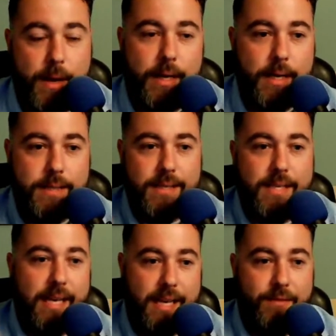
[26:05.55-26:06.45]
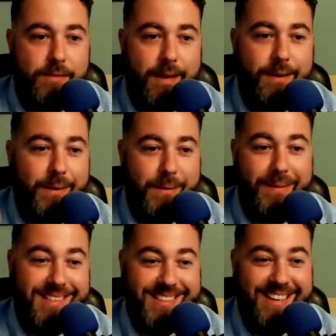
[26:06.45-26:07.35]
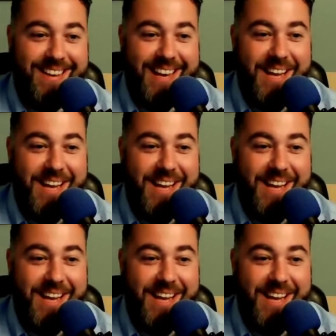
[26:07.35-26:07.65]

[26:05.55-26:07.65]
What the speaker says: I'm going to send you a gift. I don't know what I'm going to send you,